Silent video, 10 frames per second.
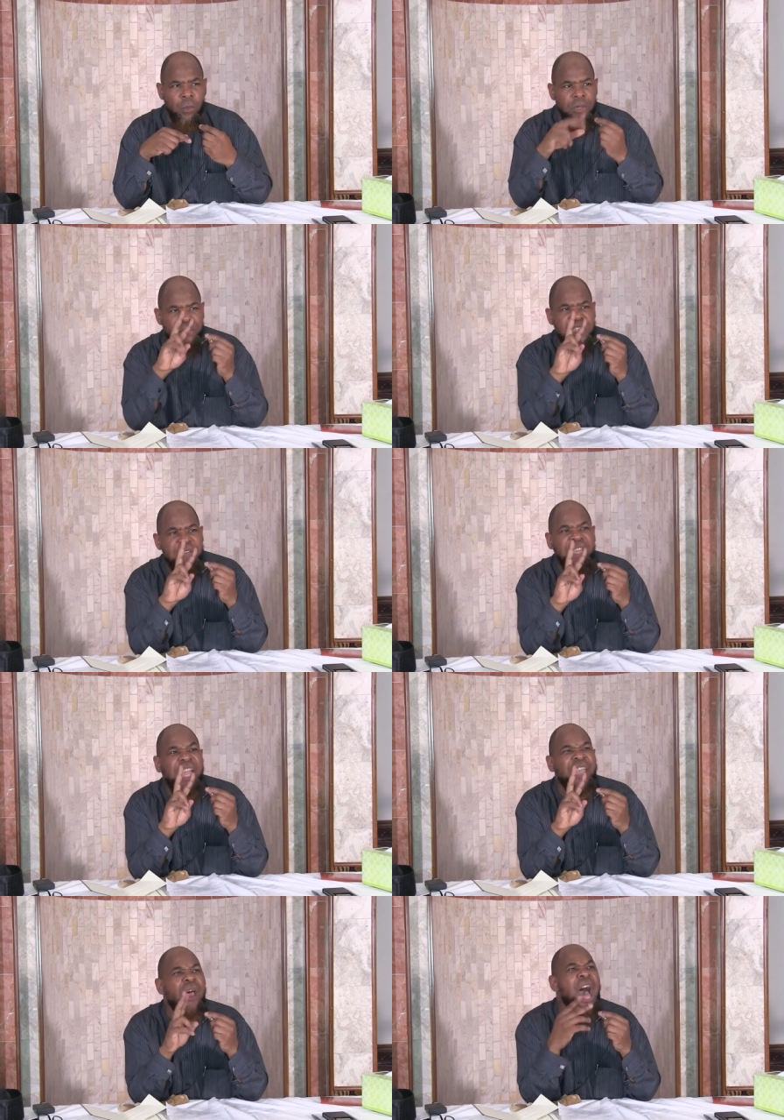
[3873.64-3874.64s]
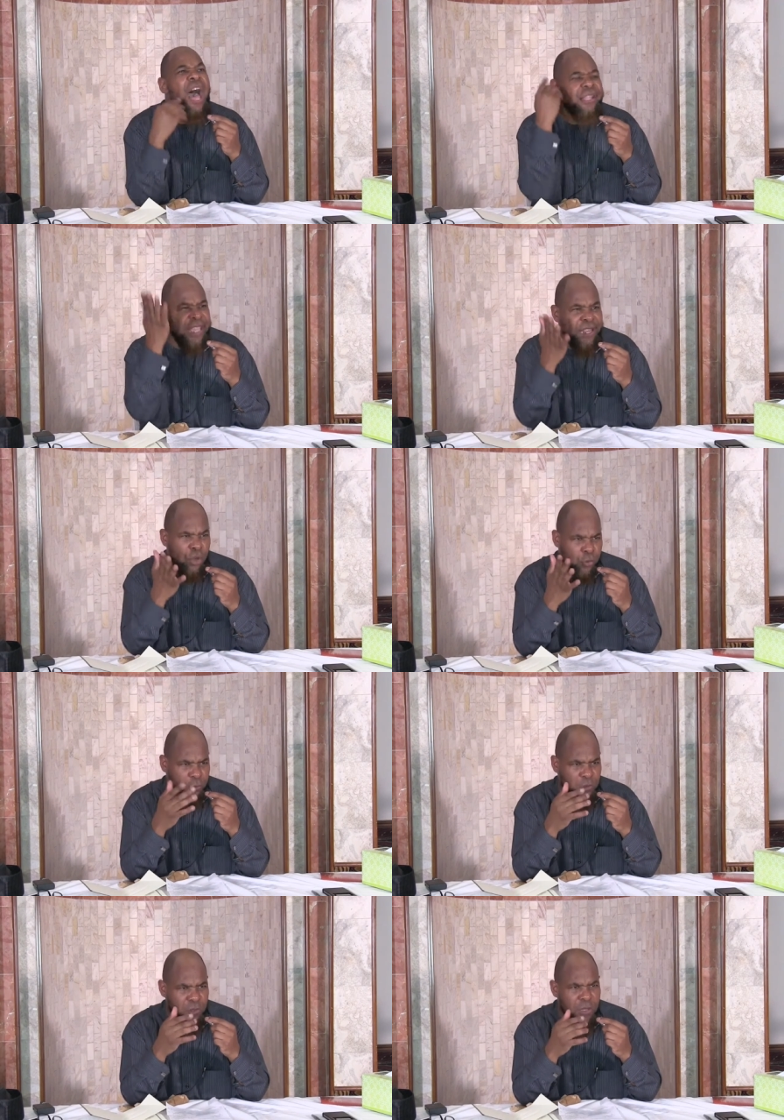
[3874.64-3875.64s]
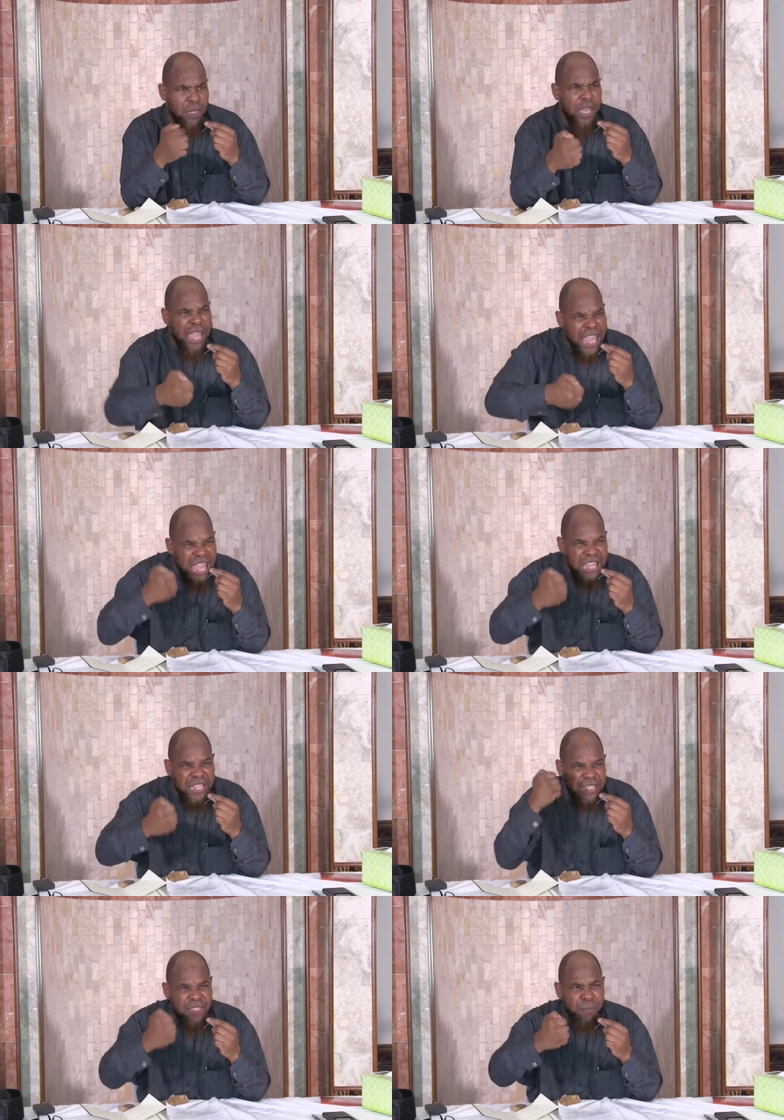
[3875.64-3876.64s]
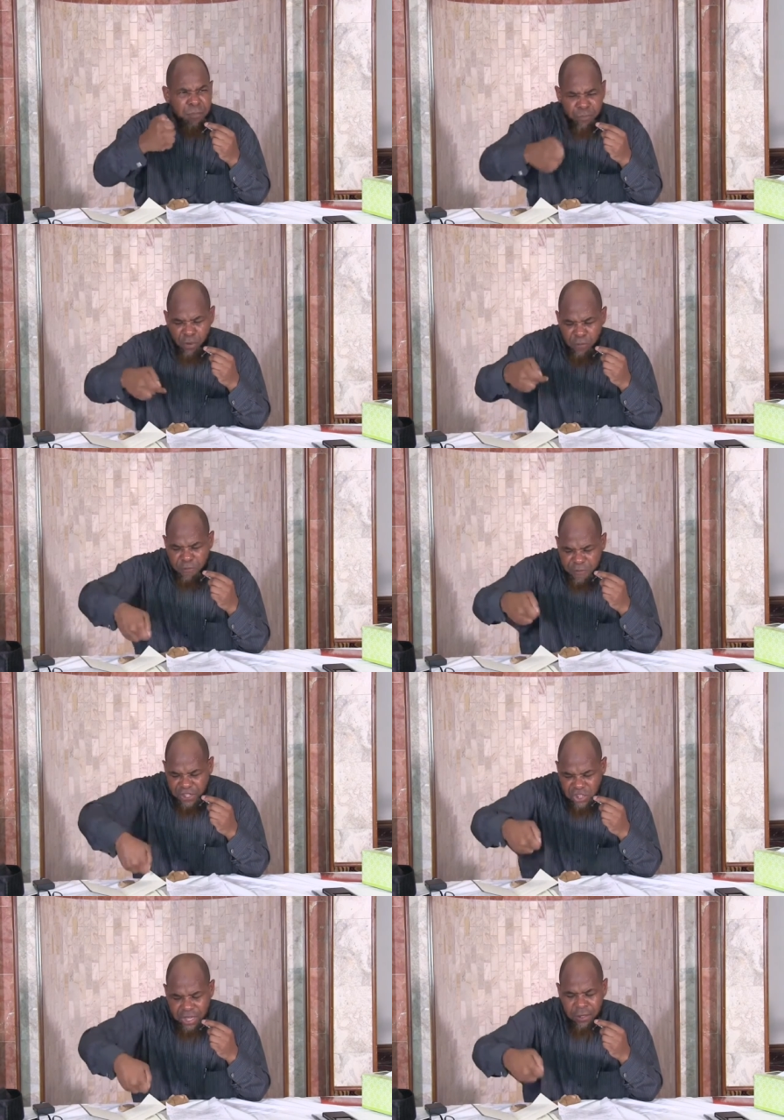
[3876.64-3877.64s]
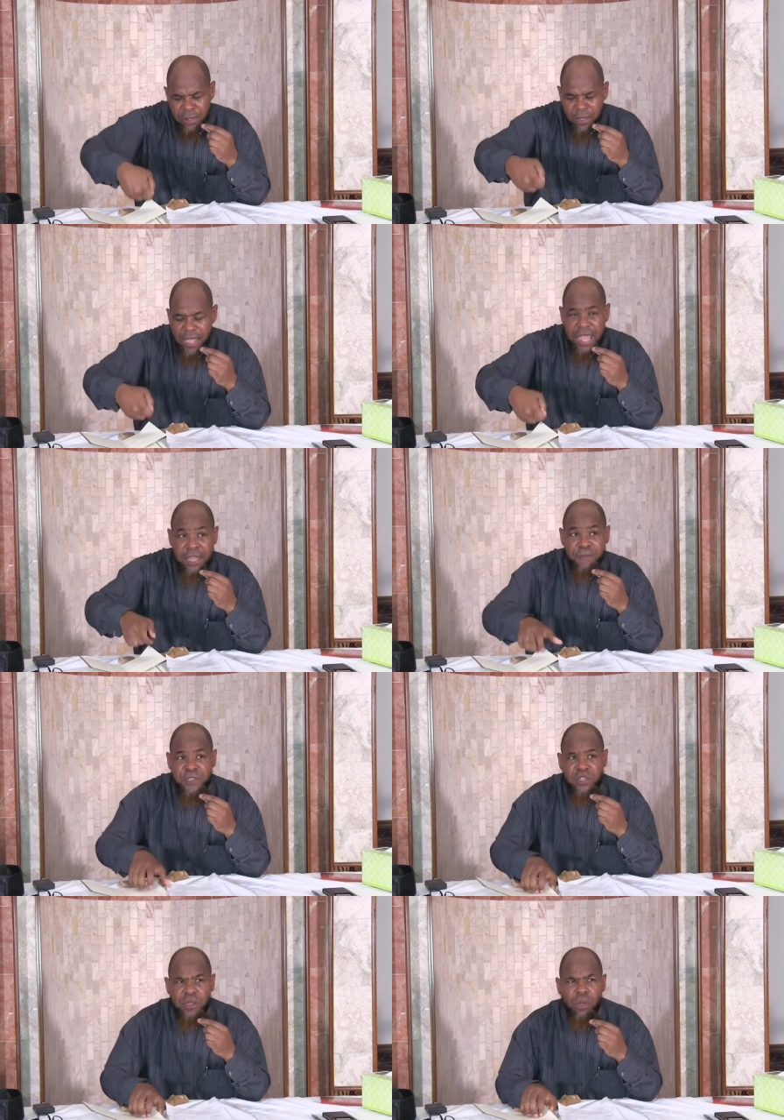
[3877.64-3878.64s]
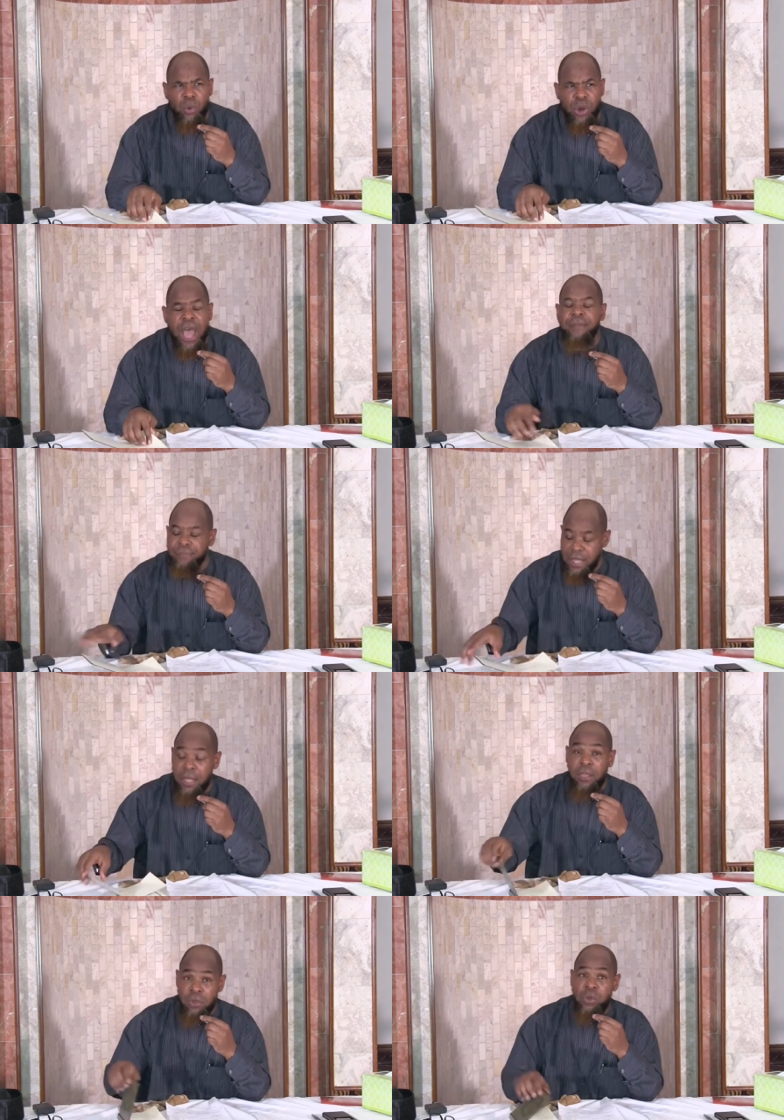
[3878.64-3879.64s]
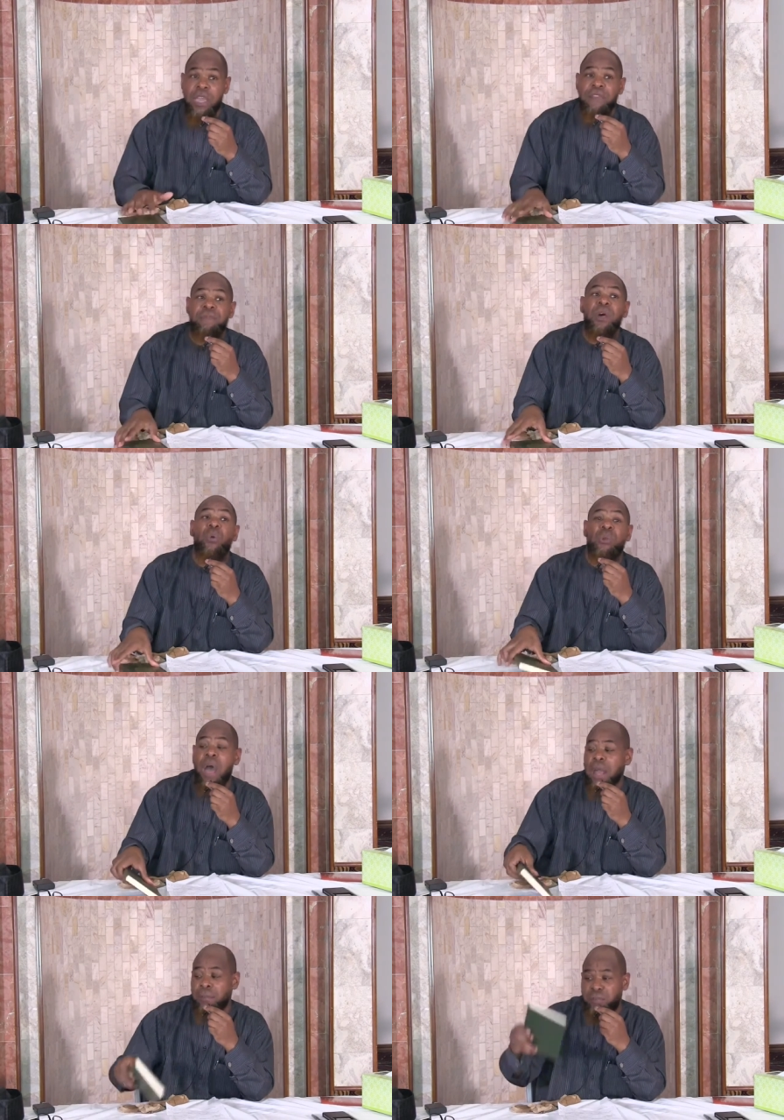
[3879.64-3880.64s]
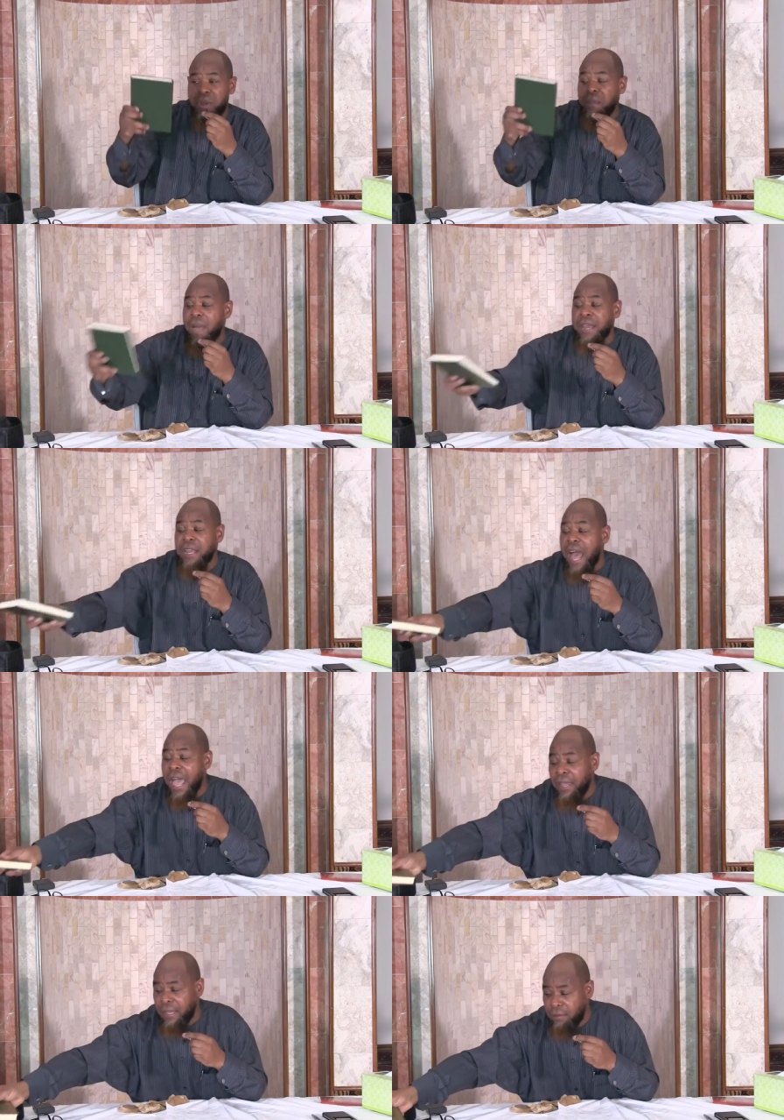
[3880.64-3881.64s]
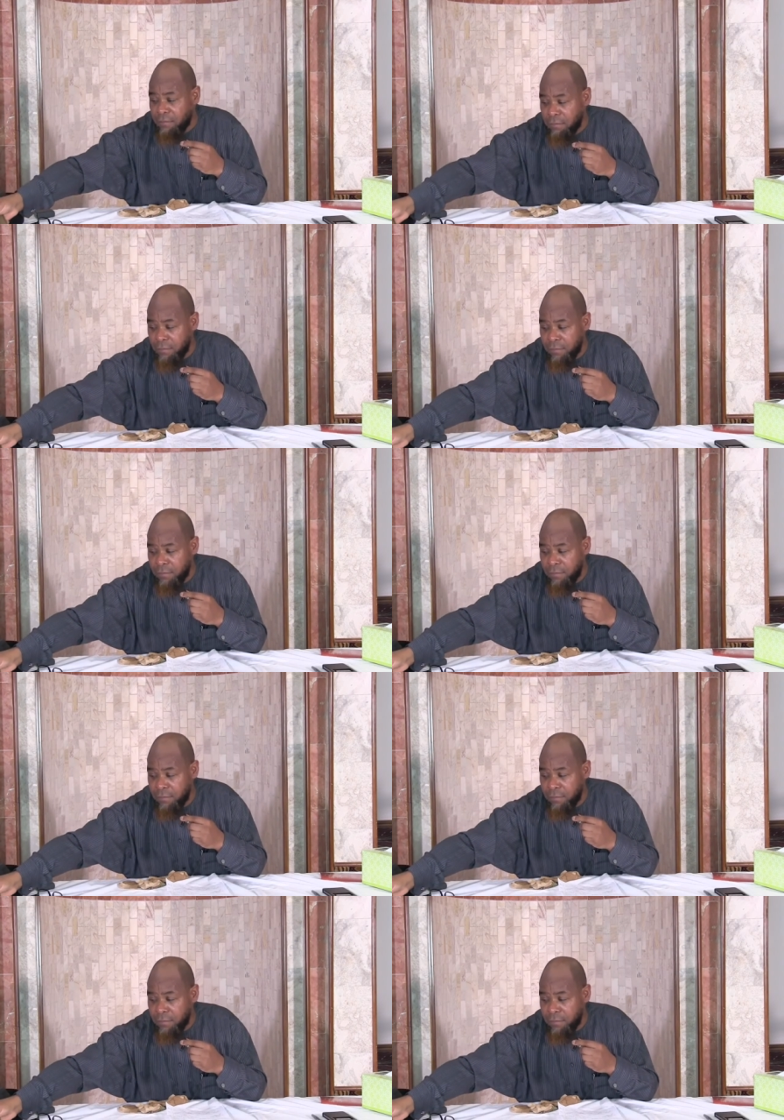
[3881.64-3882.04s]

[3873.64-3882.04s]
With seven kira'at, he knows. He is proficient and efficient in the Quran. You give him the Quran and put him on an island.